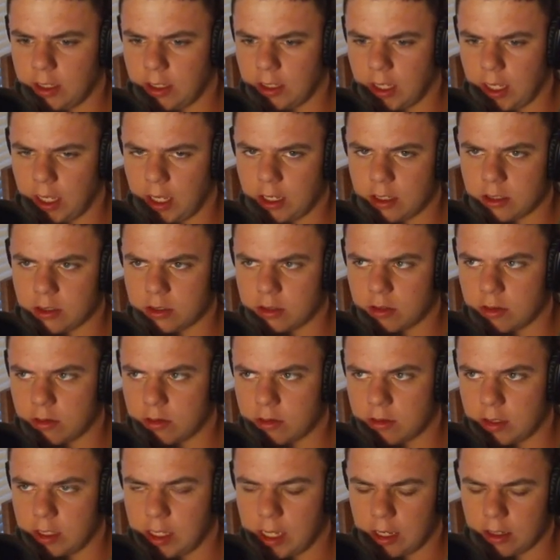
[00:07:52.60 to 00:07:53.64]
the eggs to,
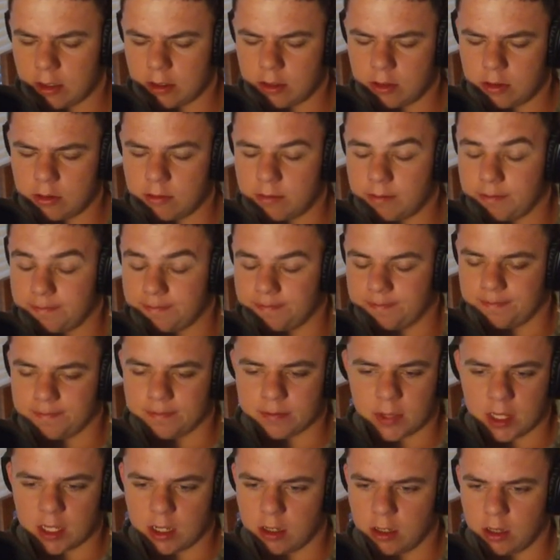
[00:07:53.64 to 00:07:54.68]
yeah.
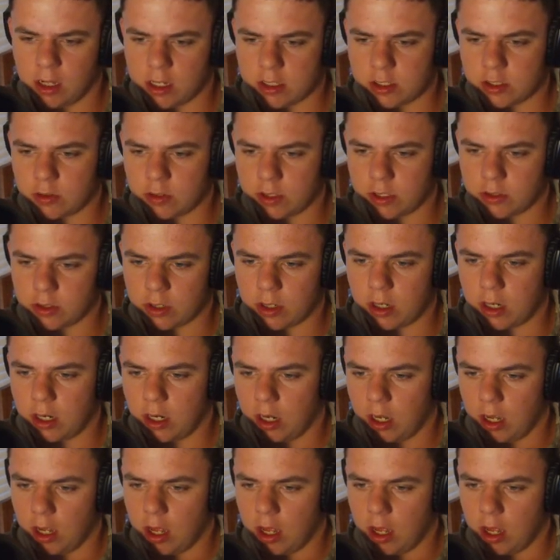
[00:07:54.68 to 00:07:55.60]
Long story short.